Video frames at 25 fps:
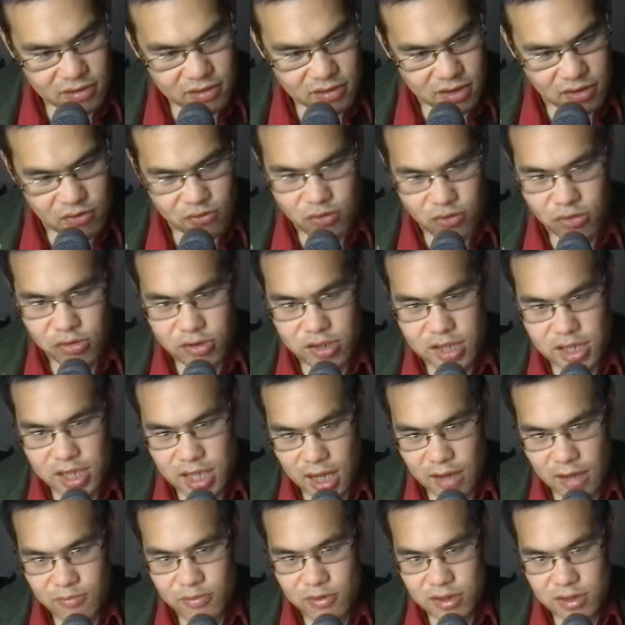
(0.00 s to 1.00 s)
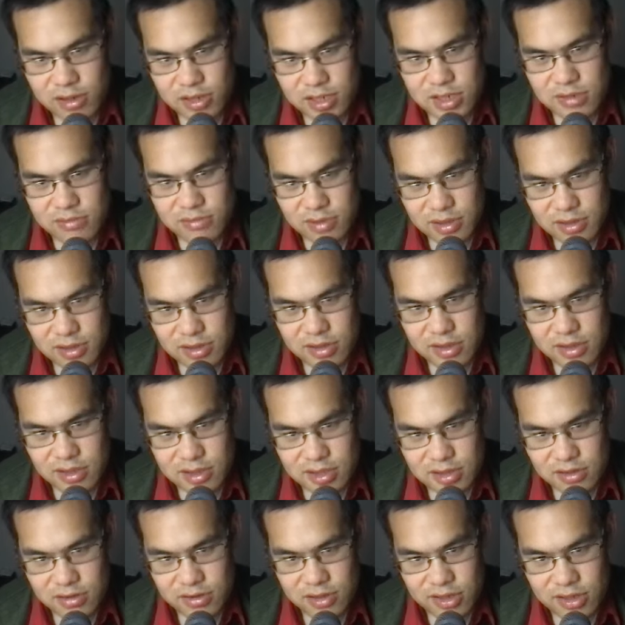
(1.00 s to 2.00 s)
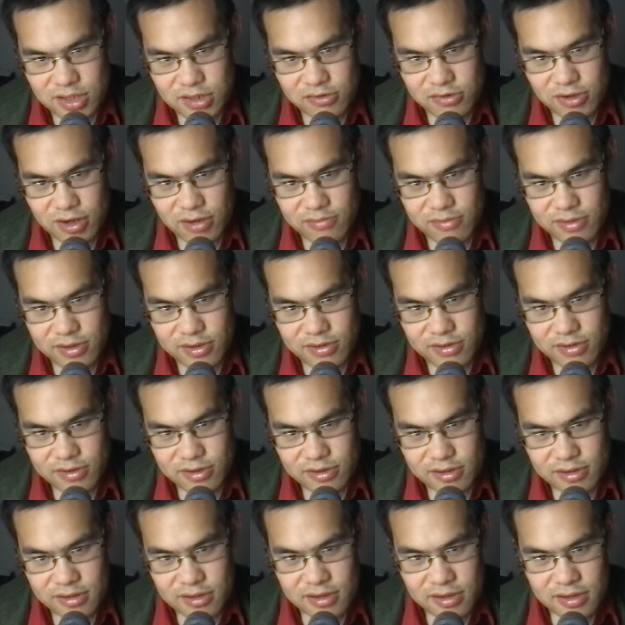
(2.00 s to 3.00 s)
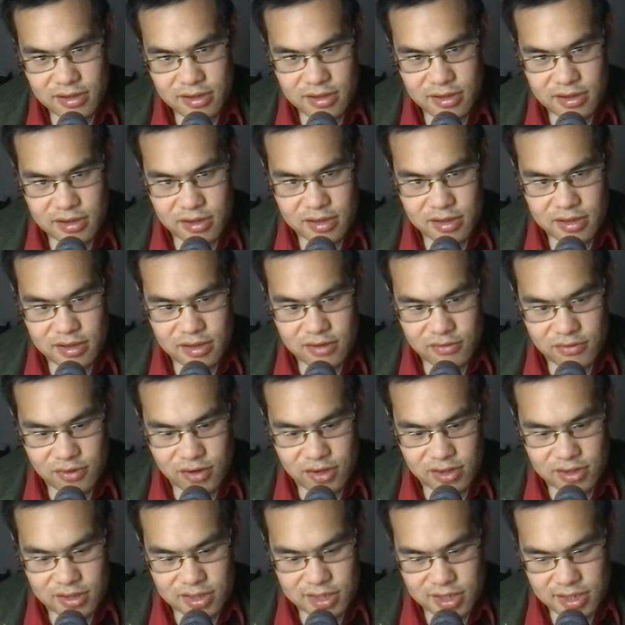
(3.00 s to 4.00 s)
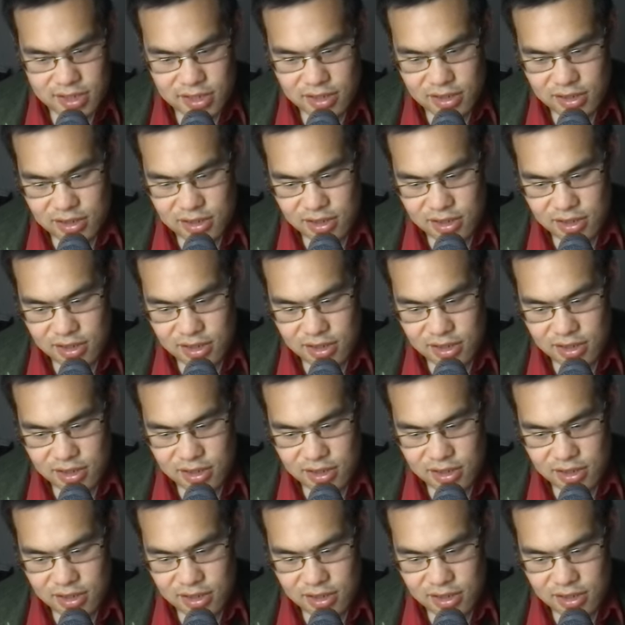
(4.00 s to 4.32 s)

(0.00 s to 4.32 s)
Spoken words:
eroding capitalism. I think that's how he described it, right? This idea